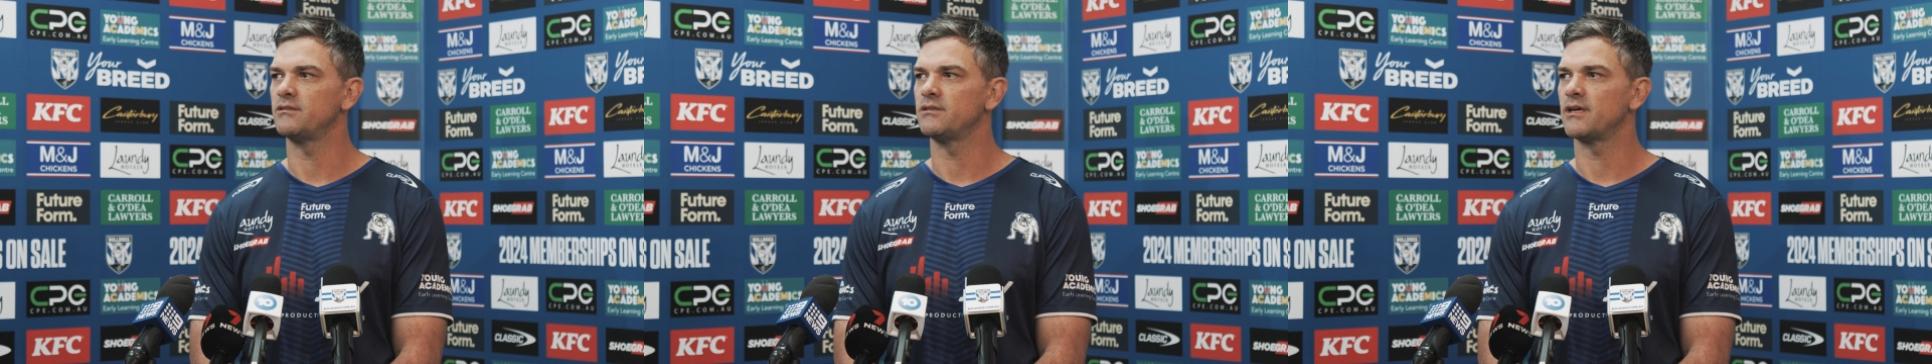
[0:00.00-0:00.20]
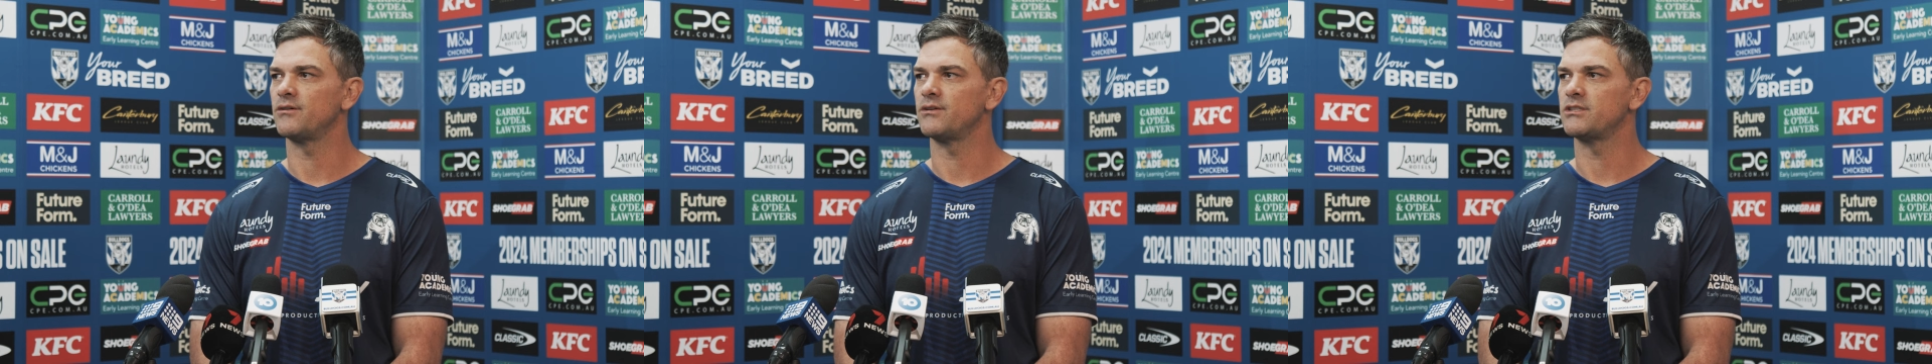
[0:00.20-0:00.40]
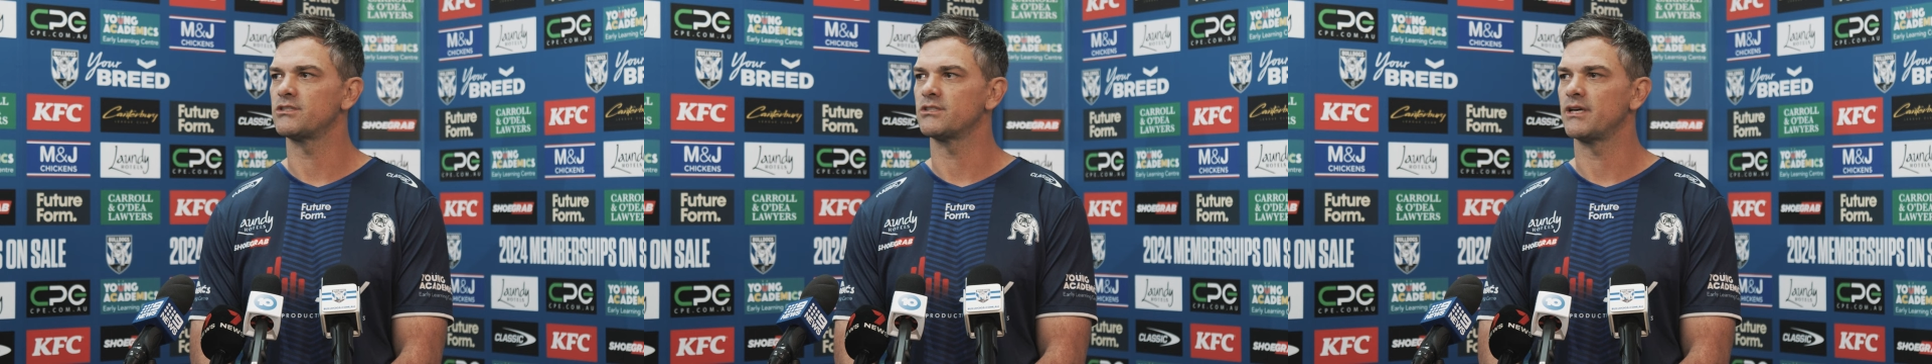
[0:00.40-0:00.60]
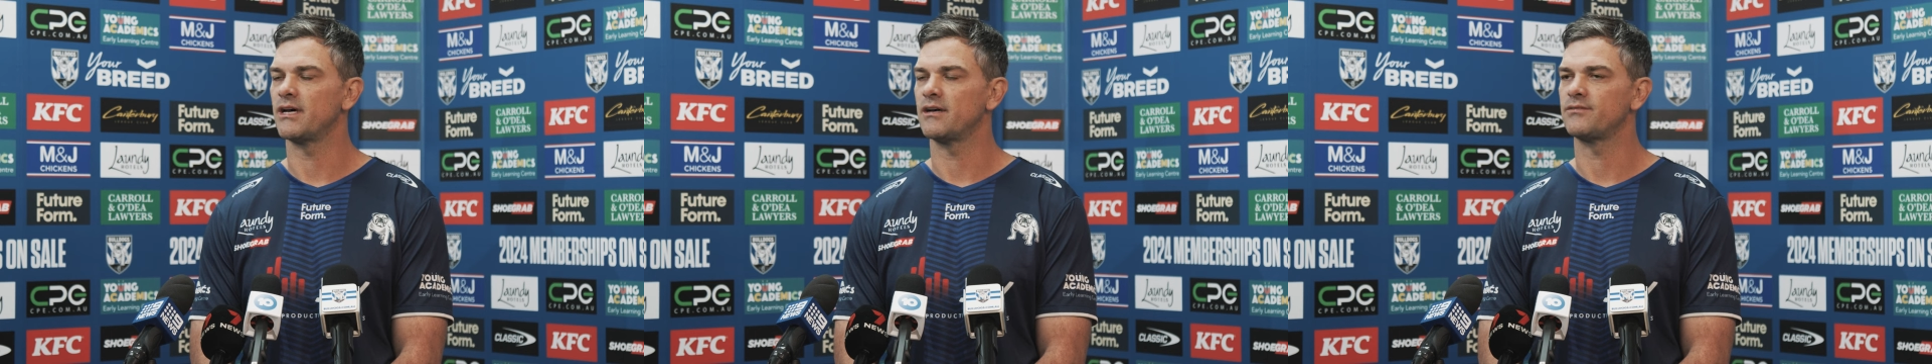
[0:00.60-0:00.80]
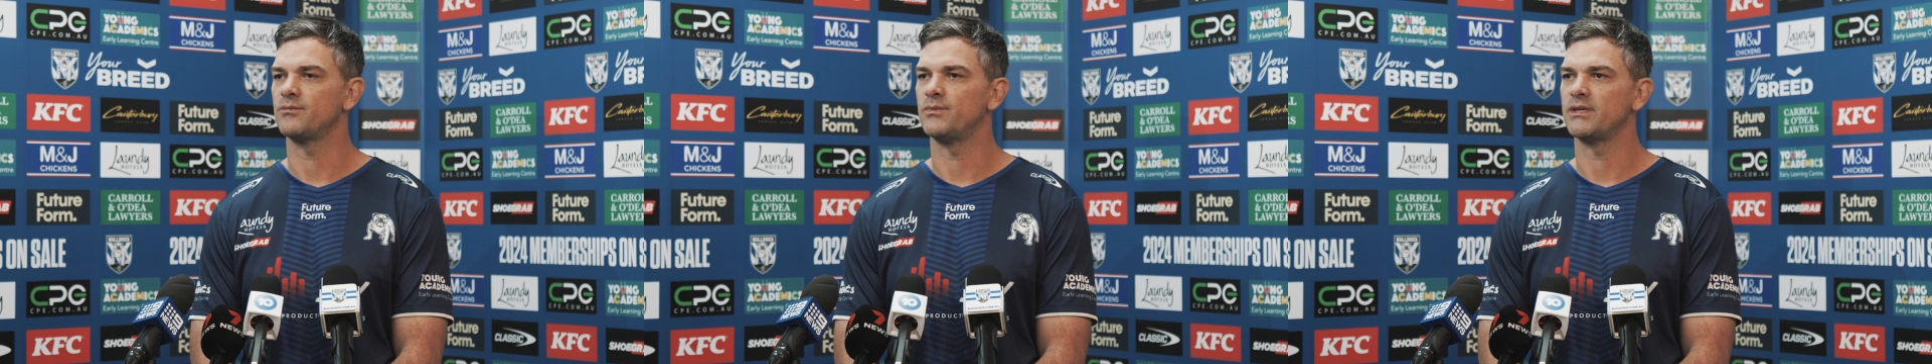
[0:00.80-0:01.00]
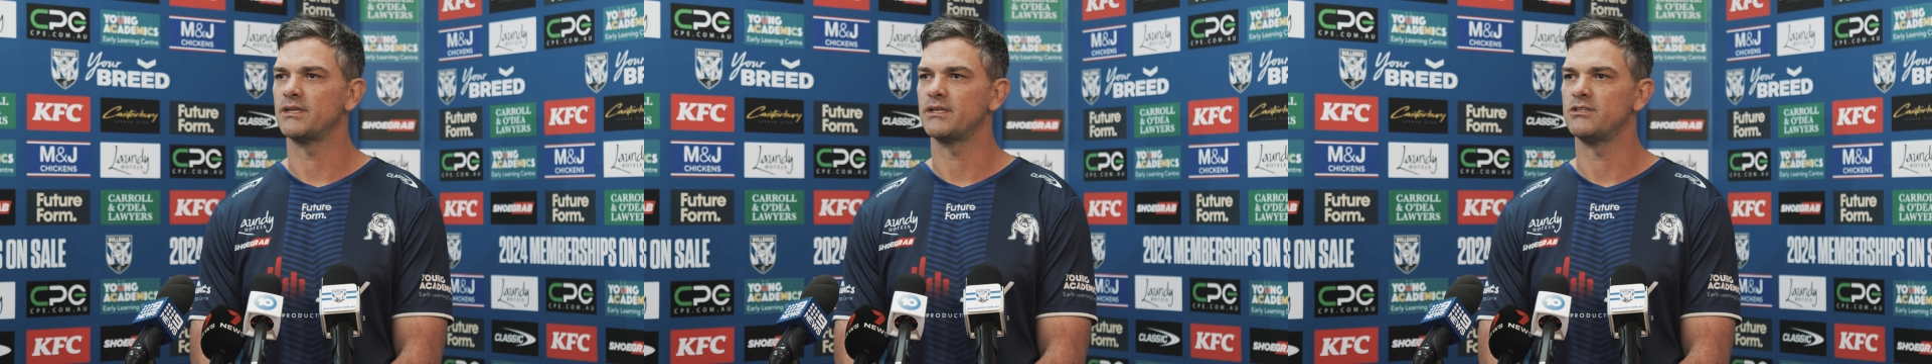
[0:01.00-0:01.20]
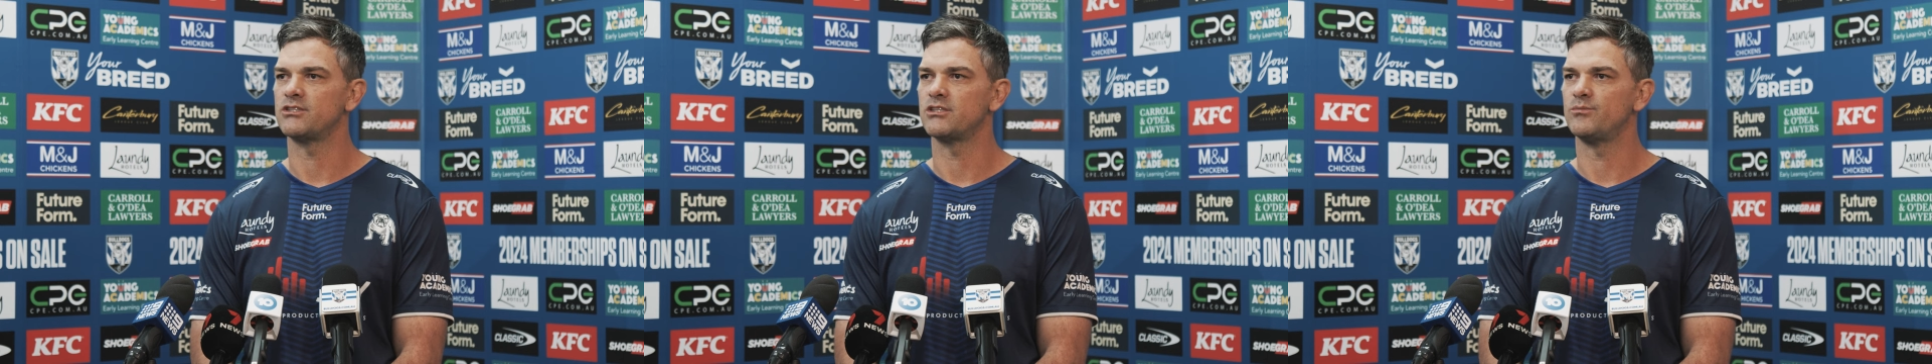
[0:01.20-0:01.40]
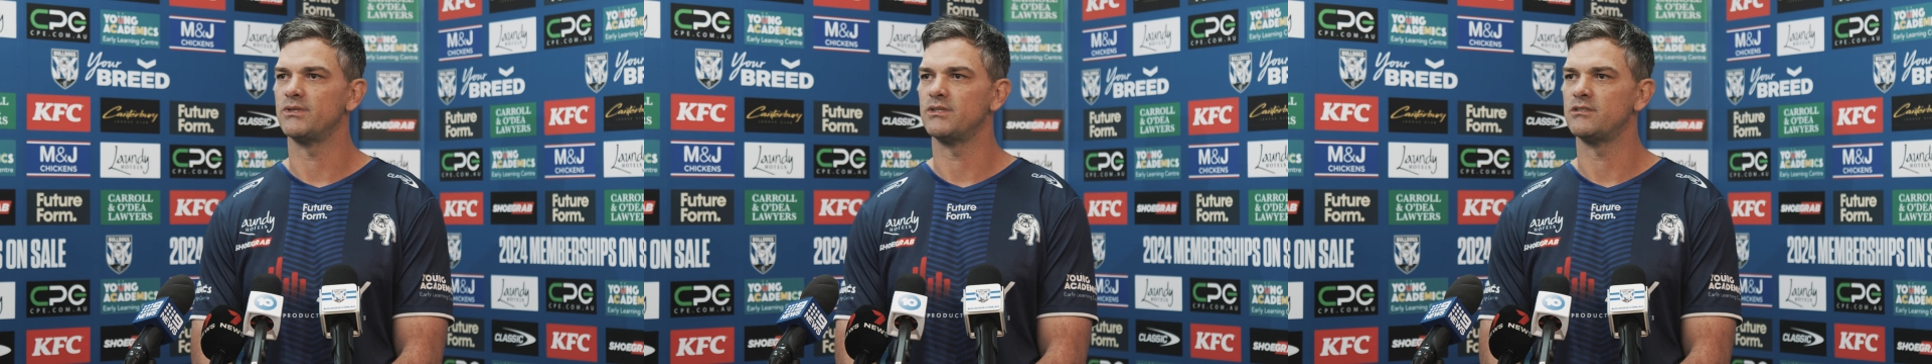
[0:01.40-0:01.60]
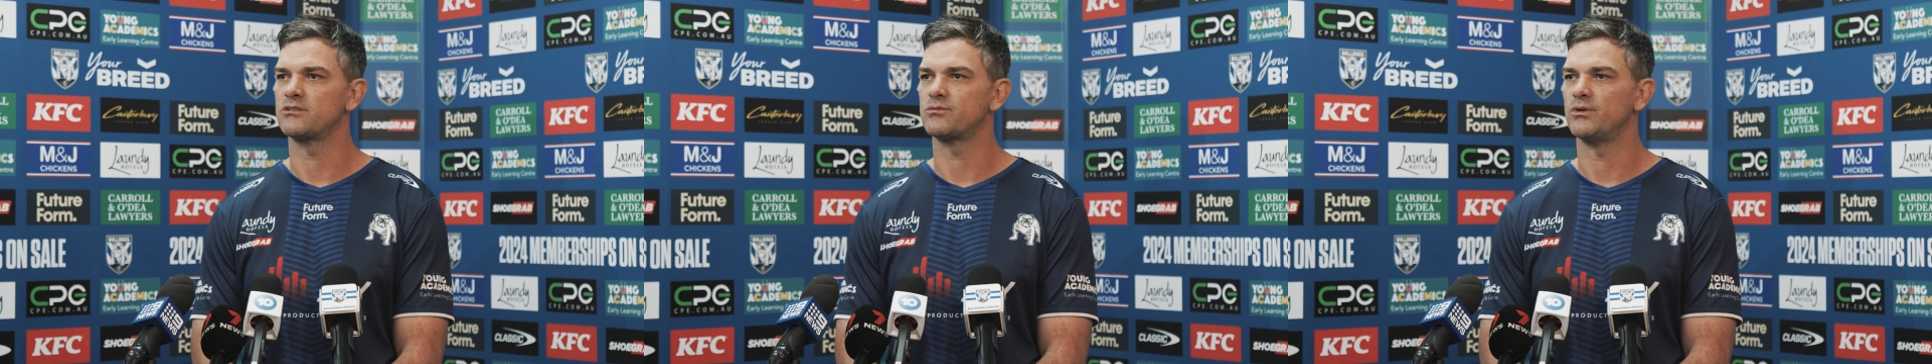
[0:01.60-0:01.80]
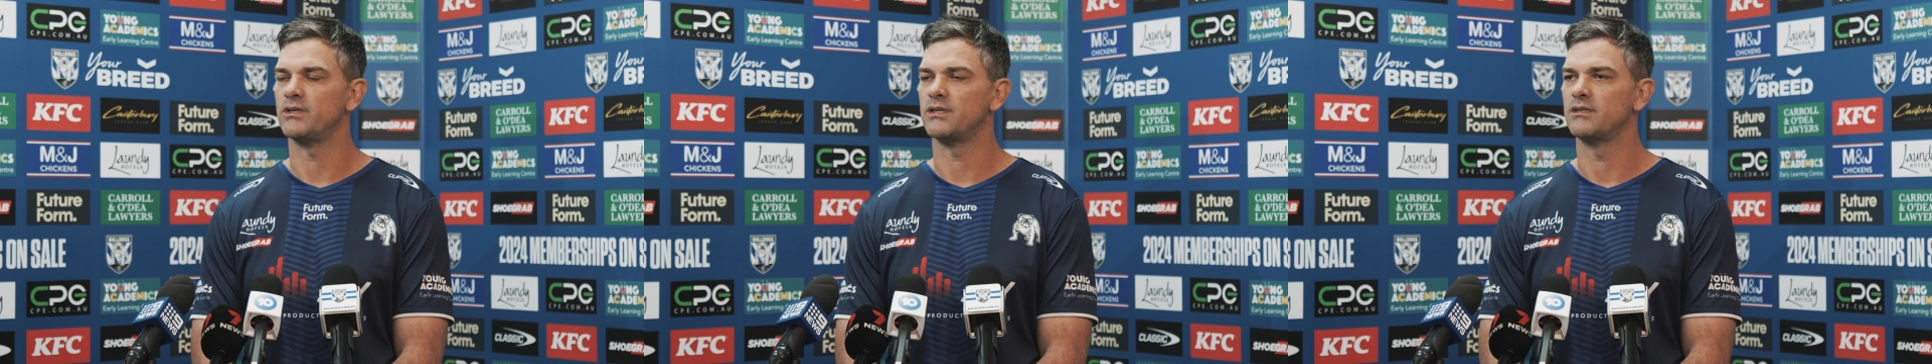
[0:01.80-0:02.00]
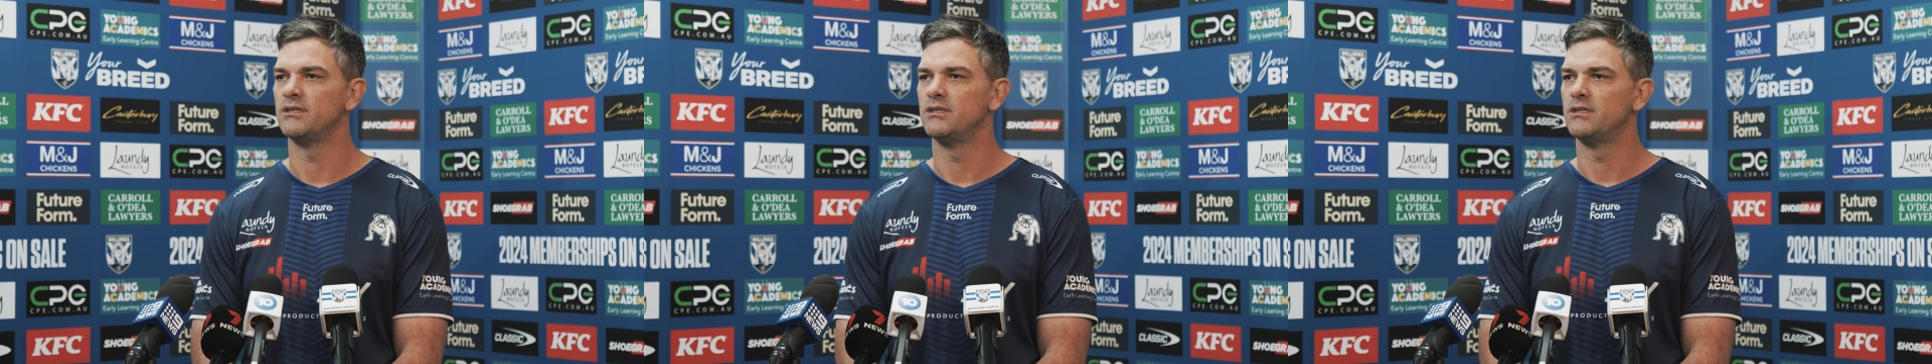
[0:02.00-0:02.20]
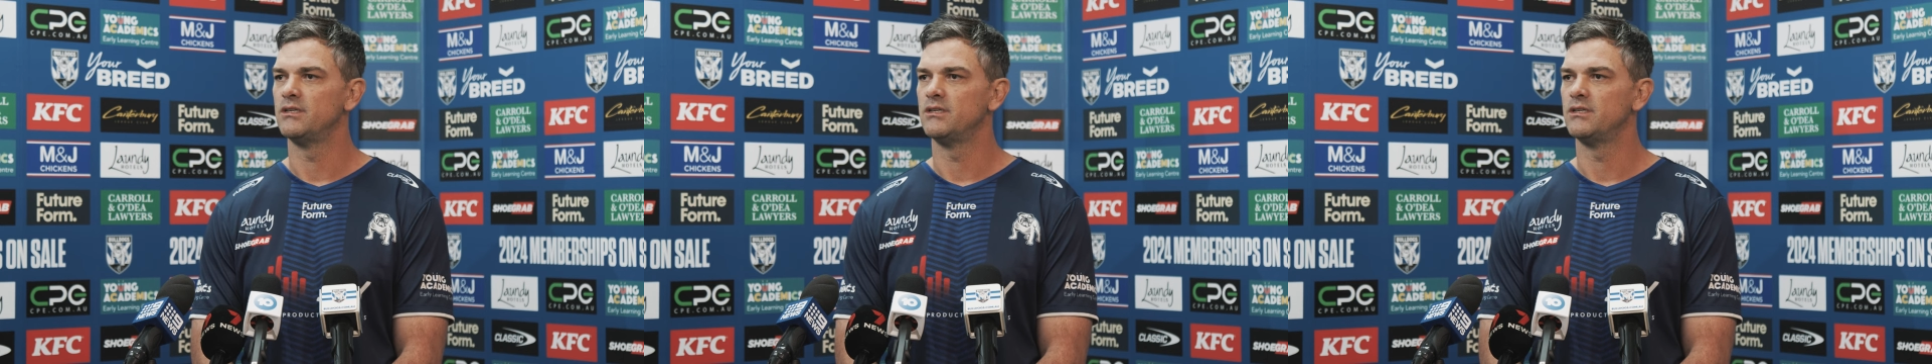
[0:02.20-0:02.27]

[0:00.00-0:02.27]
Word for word: you know, initially after being injured, but this week